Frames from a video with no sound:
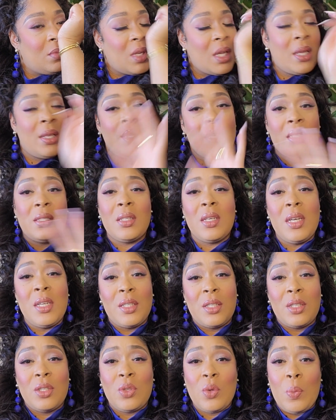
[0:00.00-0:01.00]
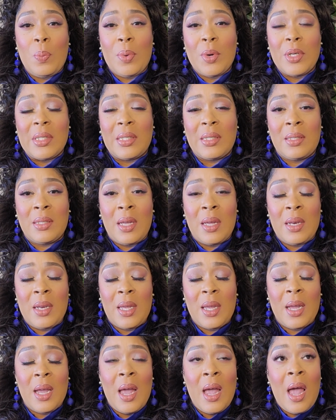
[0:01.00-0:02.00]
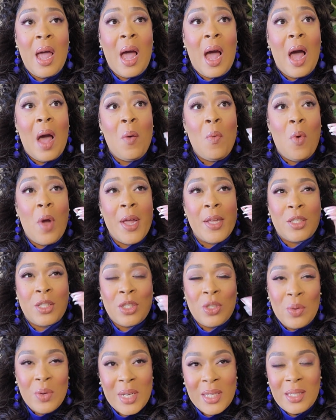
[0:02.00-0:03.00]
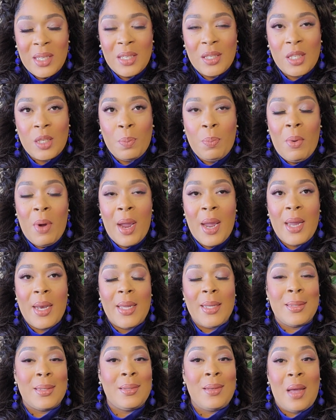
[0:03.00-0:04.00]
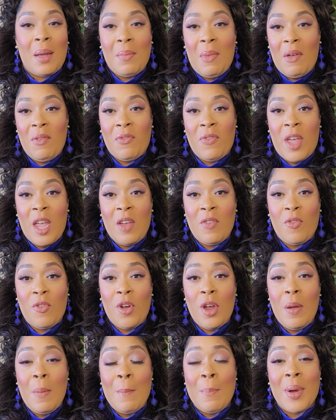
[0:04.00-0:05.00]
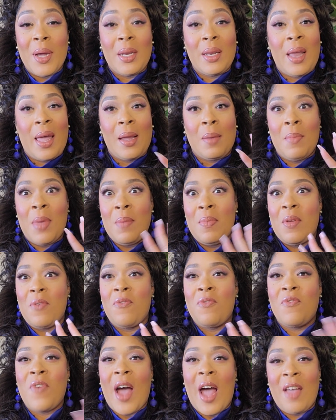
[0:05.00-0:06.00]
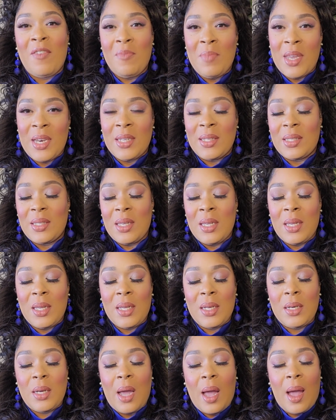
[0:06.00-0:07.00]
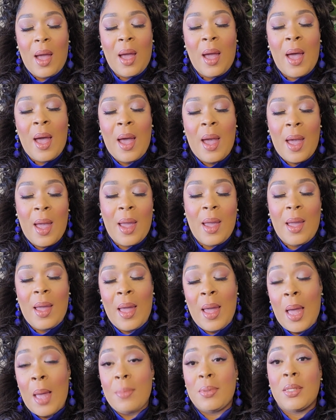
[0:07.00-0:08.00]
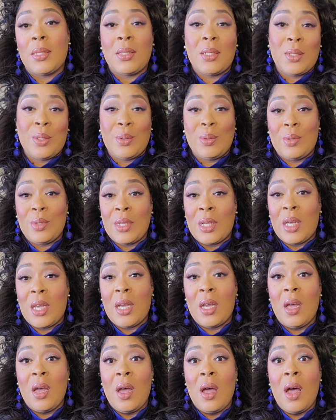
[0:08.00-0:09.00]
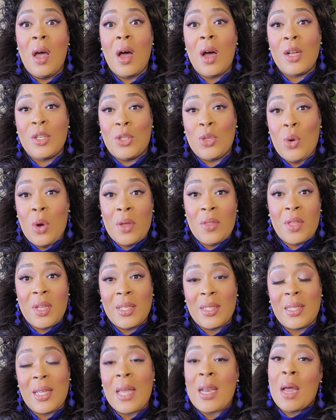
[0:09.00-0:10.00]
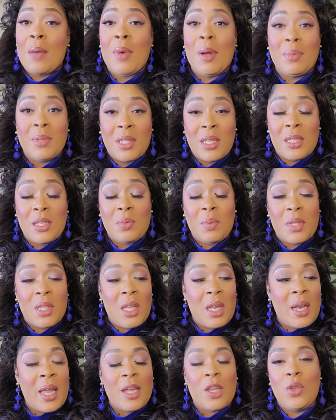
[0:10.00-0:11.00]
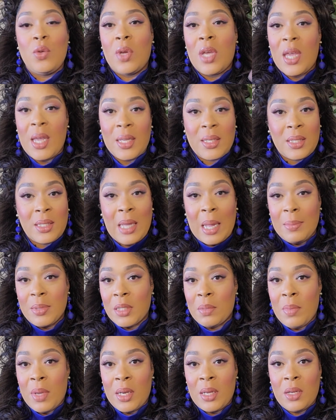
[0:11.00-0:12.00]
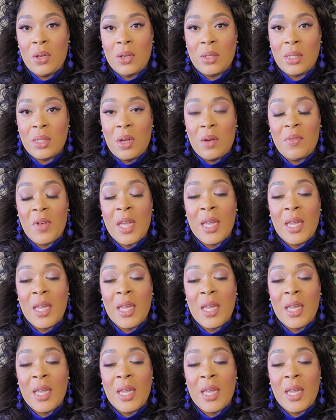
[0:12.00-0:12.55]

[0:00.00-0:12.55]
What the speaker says: And this is super stunning. As soon as it's sprayed, it's not my favorite, but like maybe 5 minutes in, I absolutely adore this and I'm obsessed with it. Like, you can't stop smelling yourself.